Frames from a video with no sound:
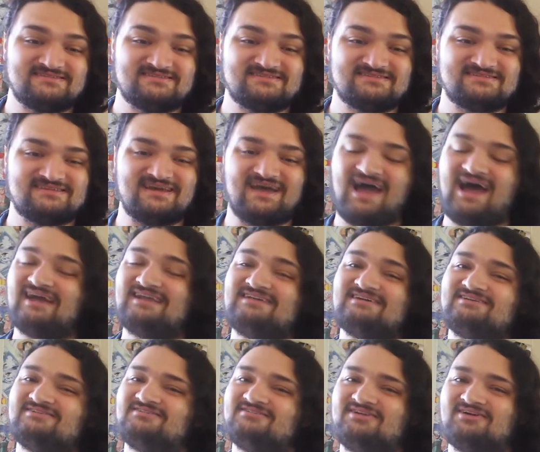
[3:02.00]
So I
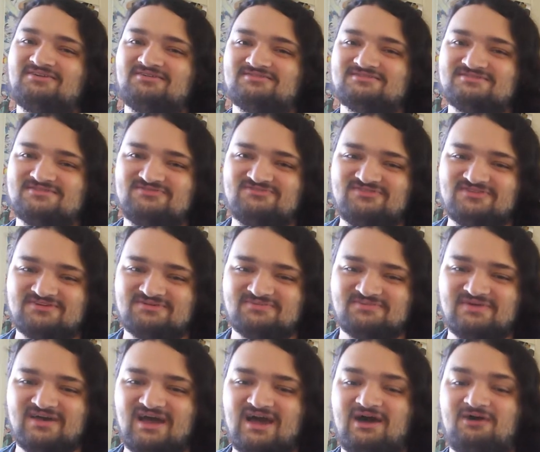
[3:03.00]
didn't even know it was a film.
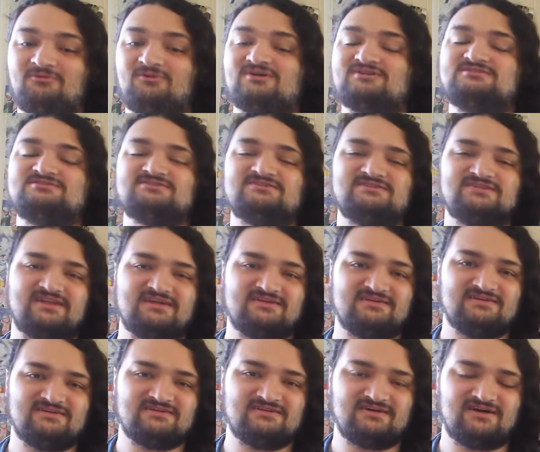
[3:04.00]
I watched it on
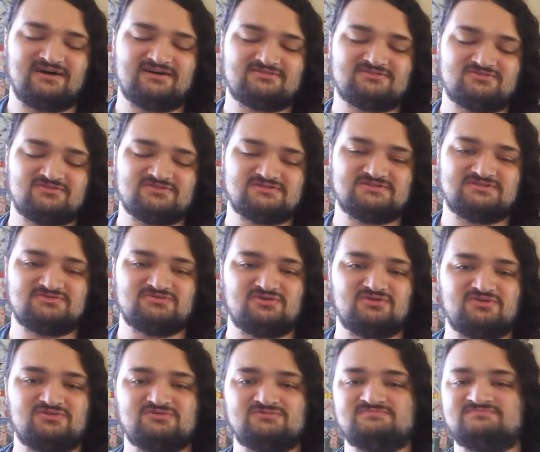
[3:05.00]
on
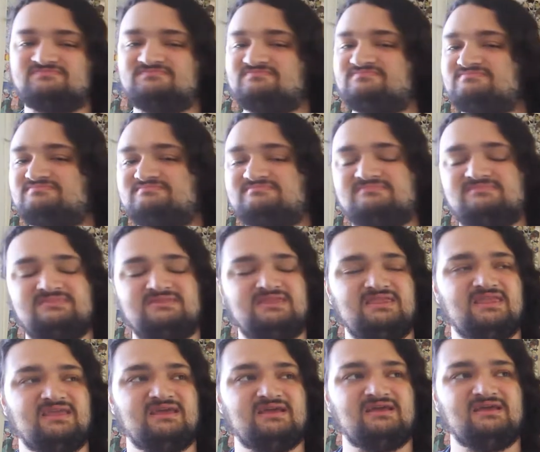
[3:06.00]
Crunchyroll,
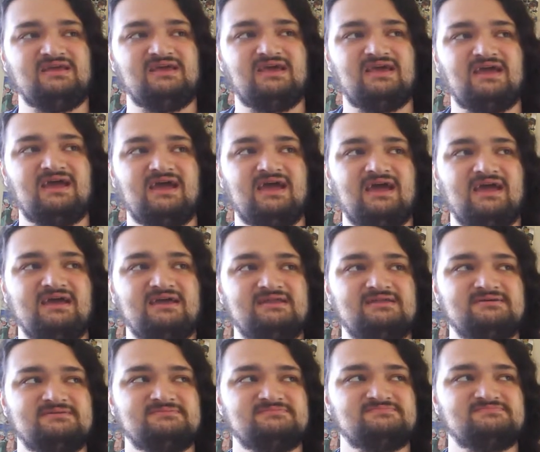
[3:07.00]
and
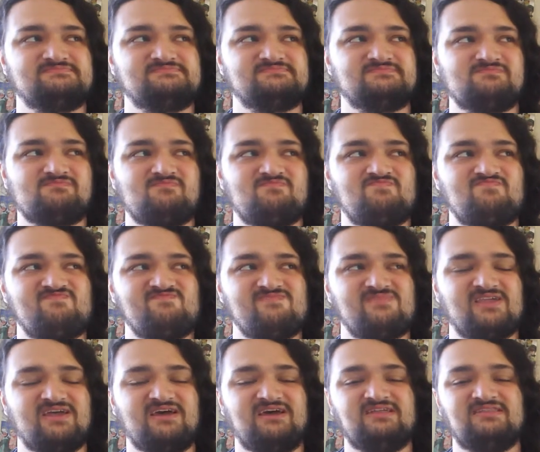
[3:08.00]

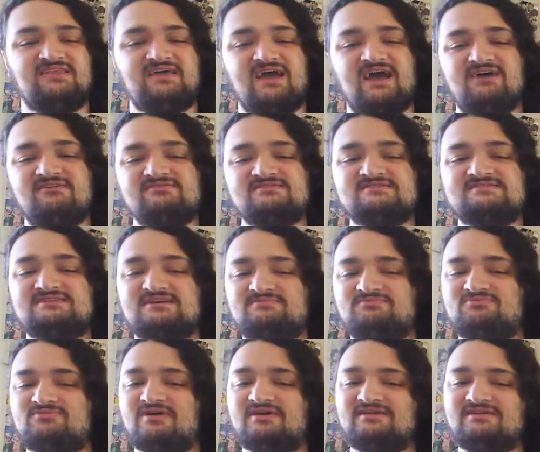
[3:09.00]
they have it
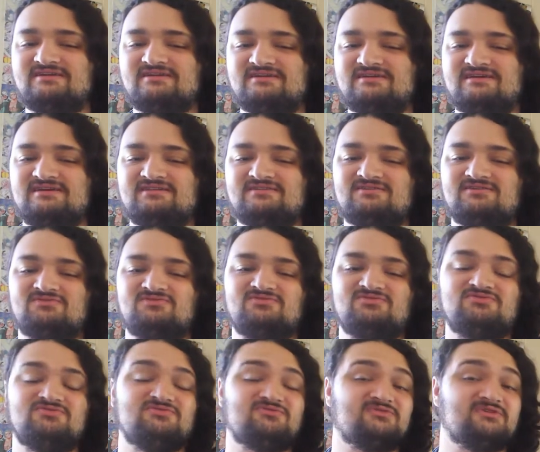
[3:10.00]
separated into
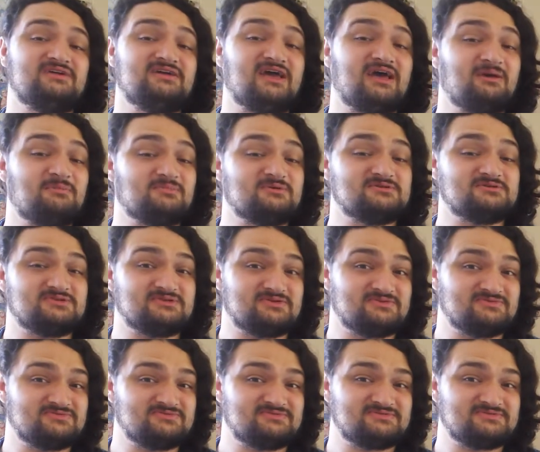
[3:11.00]
three episodes.